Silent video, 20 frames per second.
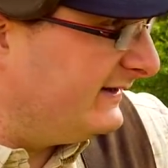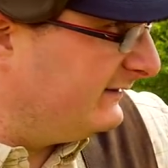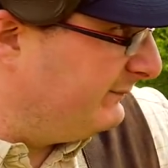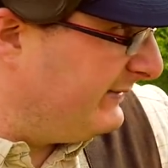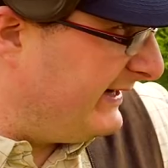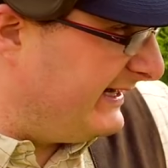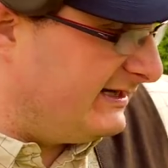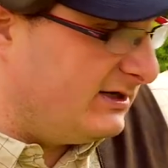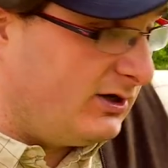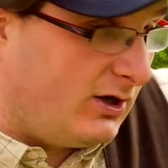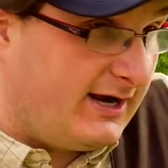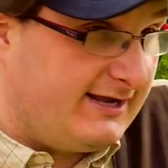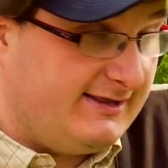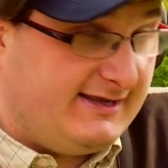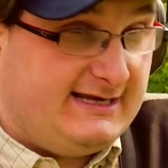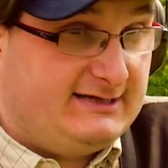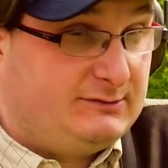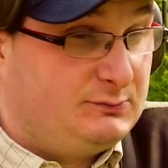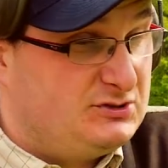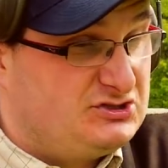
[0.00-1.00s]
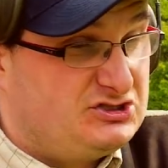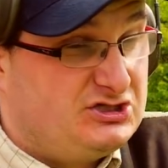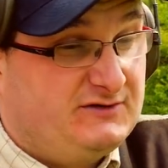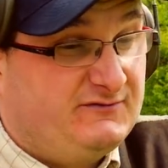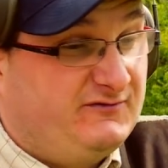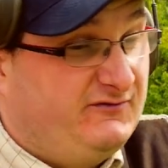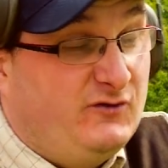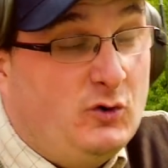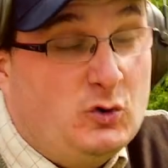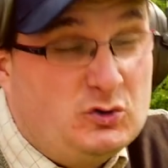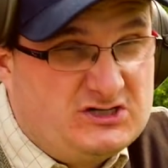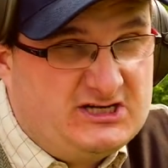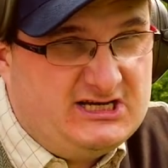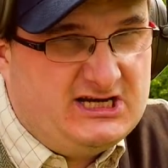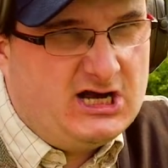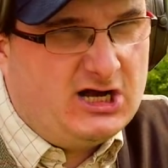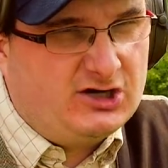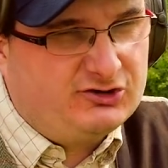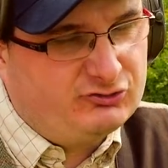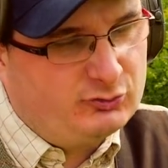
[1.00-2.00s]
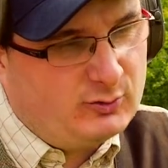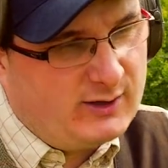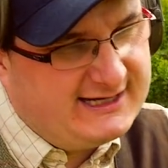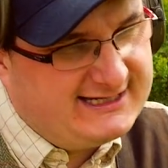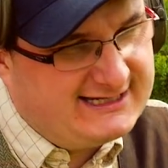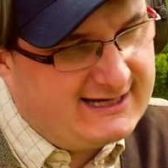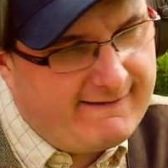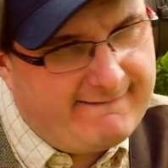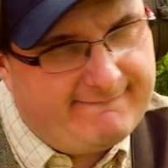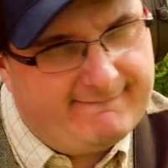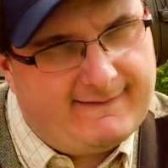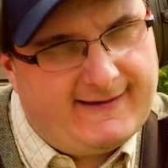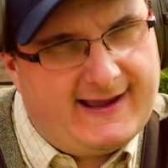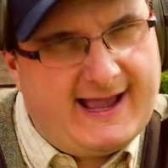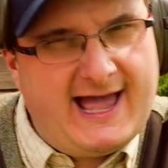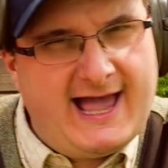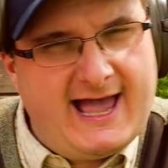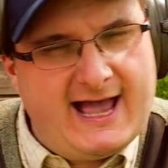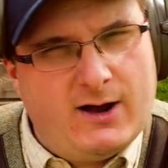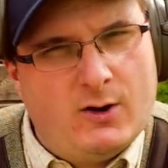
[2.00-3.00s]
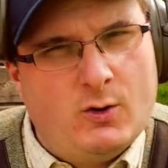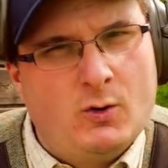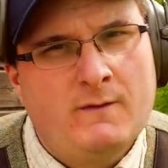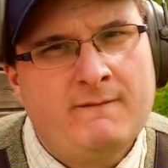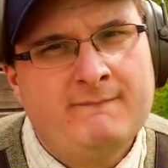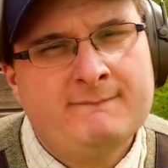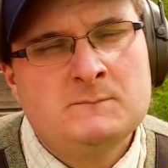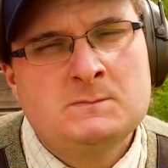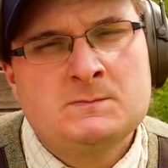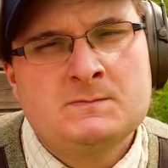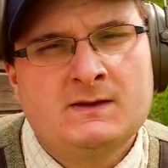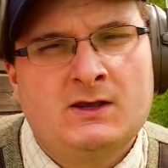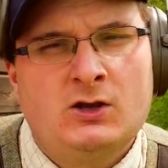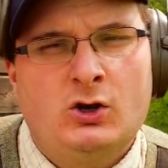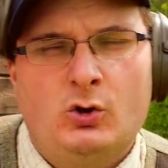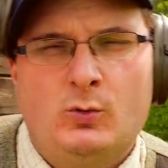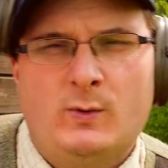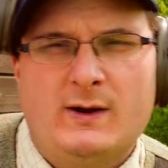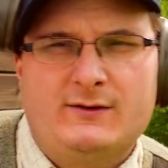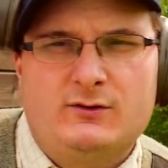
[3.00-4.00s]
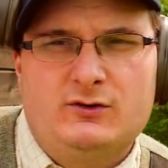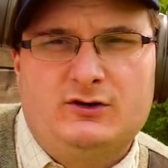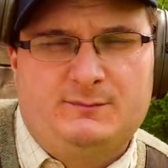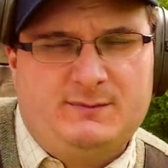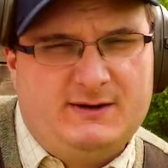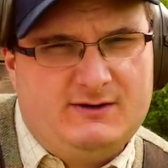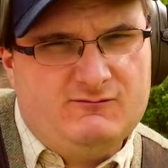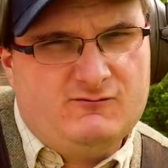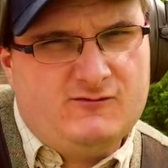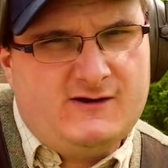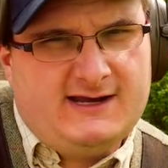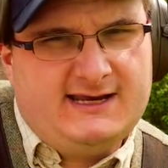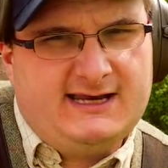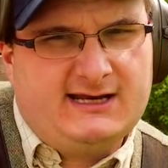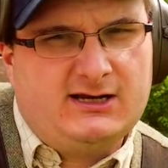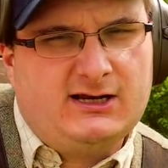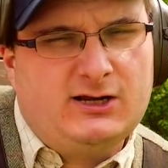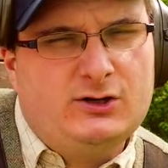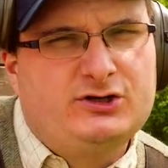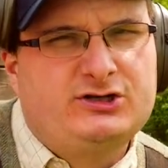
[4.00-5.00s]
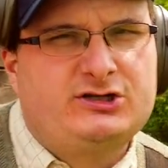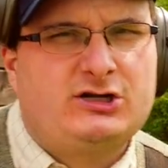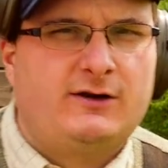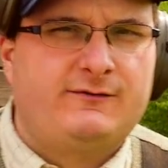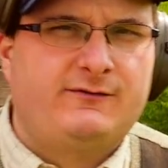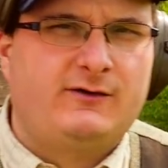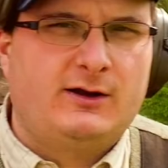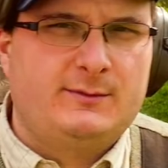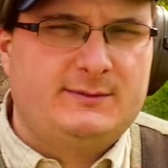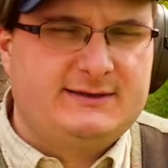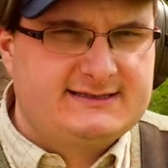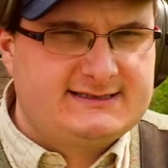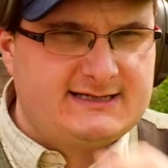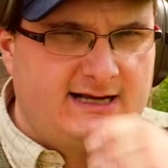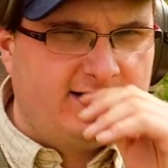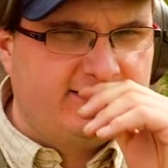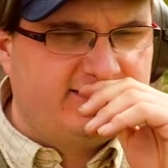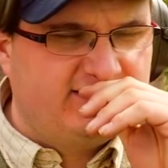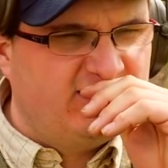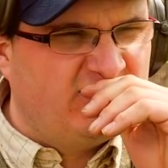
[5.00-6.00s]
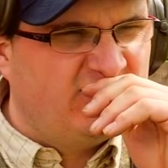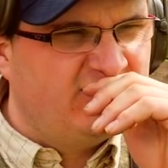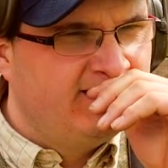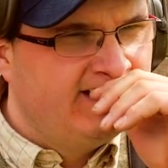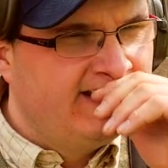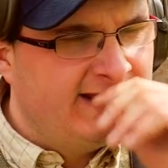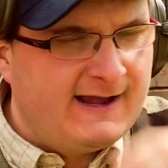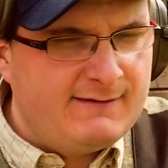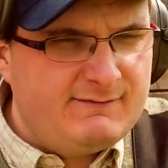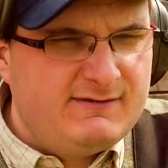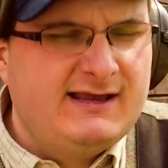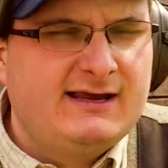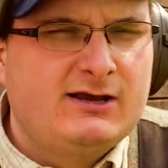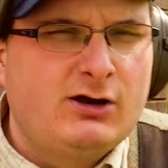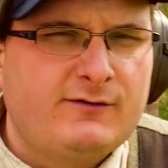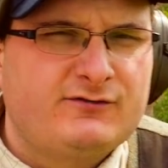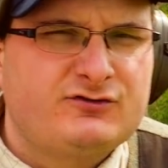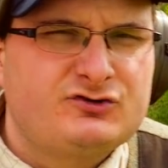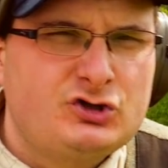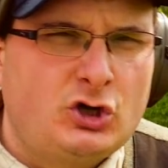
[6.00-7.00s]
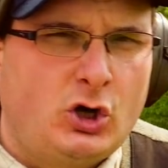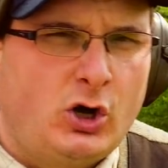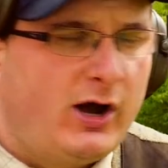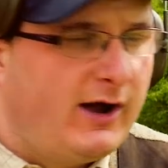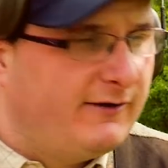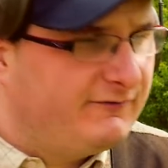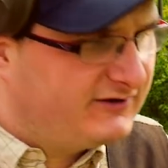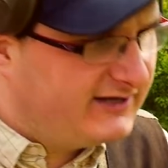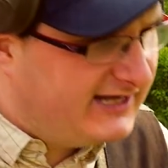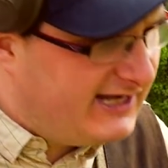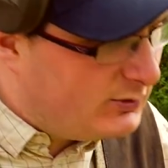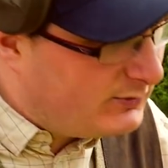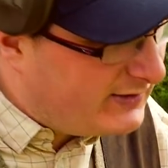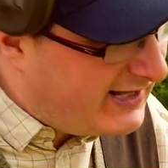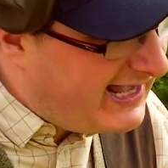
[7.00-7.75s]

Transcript: it's been like this, which is 40 yards away going like hell, or whether it's been really close stuff like we started on, everything I've shot, I've killed